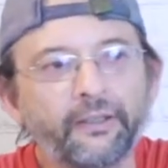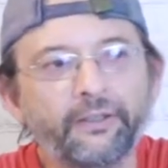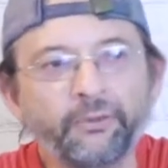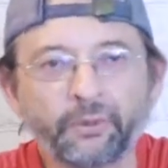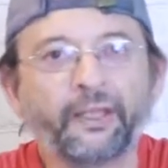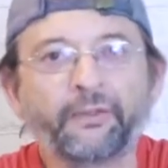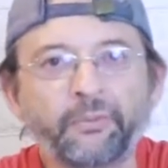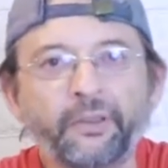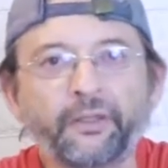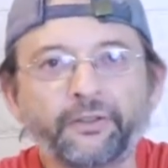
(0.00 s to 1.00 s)
you really have
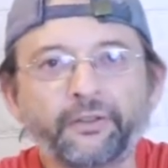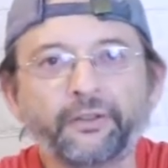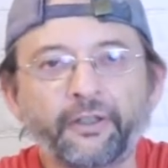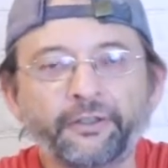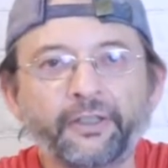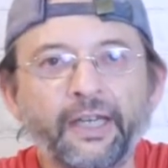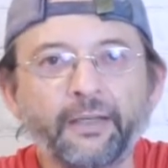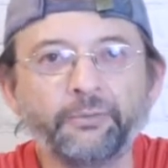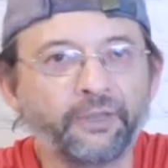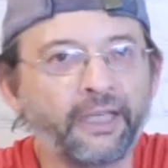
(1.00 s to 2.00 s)
to be on your
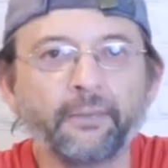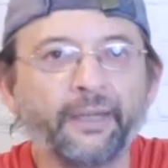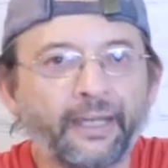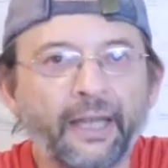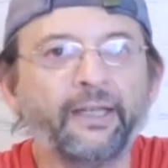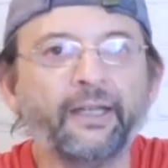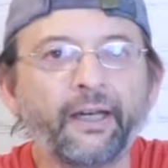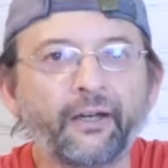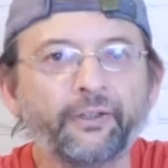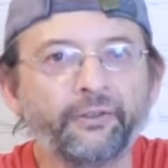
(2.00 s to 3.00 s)
game. You can't make any
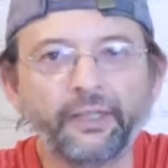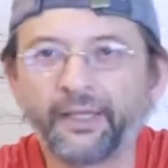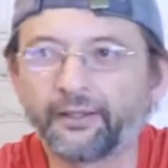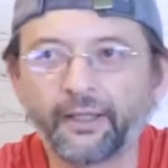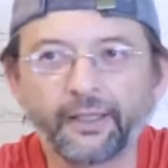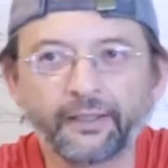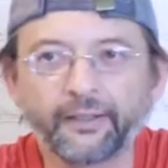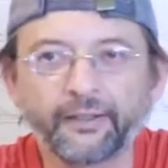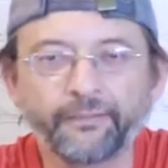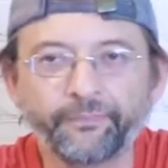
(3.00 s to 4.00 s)
error. You can't like
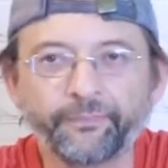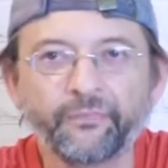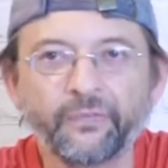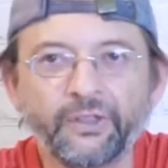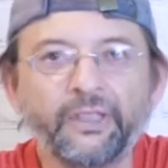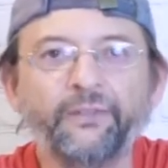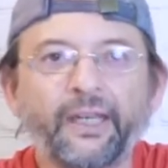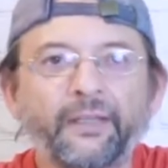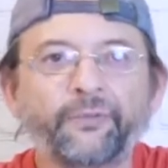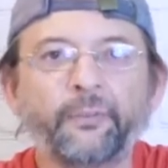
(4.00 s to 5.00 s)

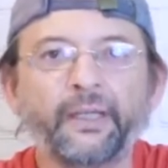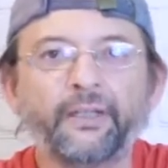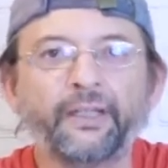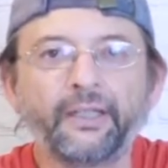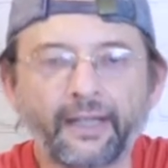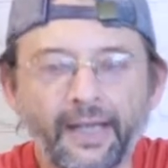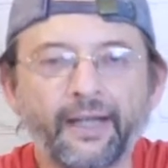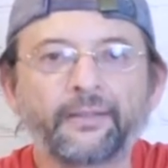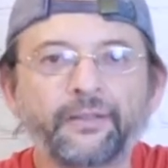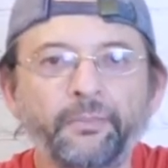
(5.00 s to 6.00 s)
deviate from anything. It
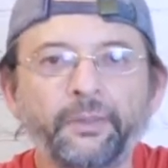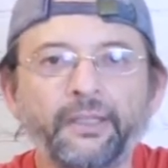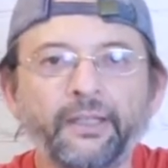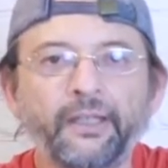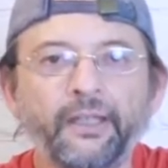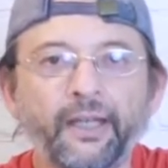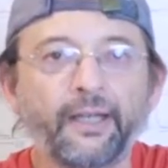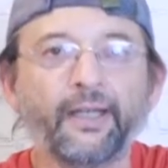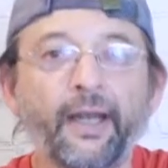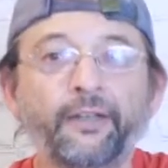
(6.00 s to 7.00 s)
has to be
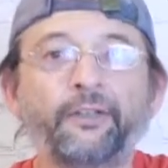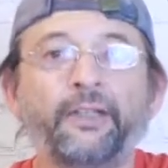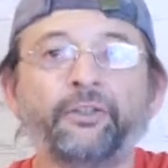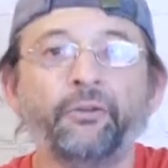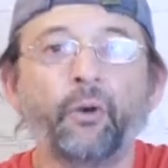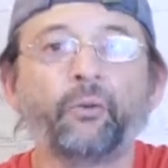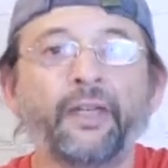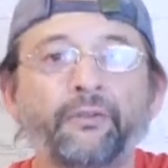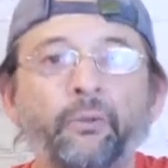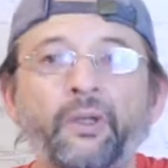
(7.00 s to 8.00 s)
accurate, and you only
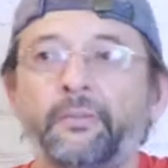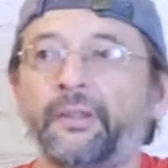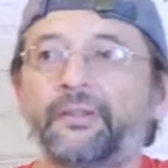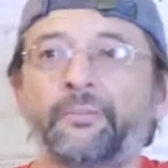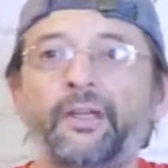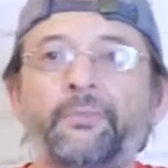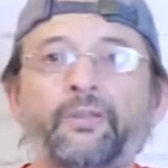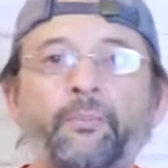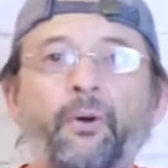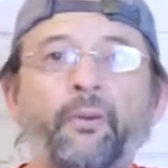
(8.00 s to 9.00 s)
have 20 minutes. Sometimes
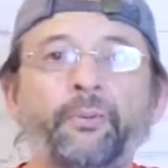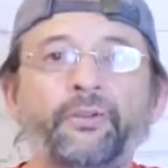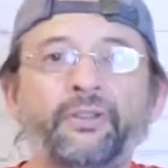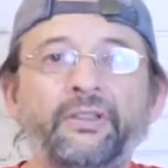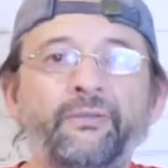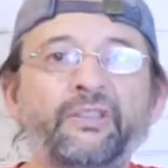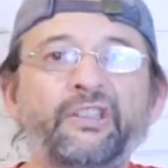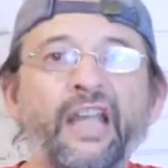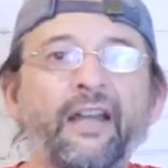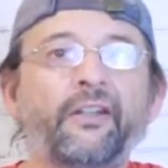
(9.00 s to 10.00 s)
the ball person's even
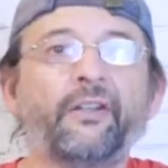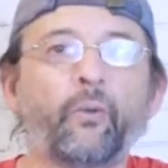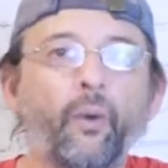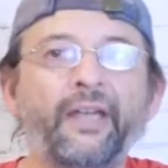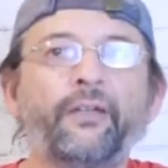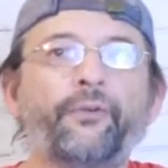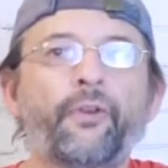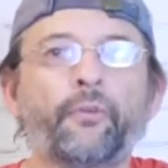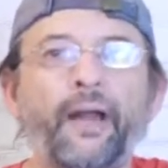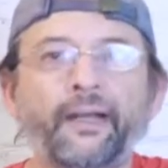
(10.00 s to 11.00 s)
standing there waiting for
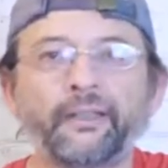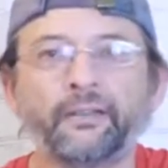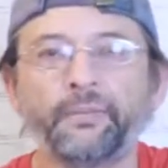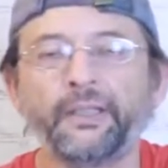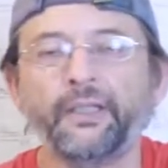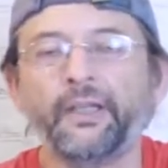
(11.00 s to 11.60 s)
the racket to be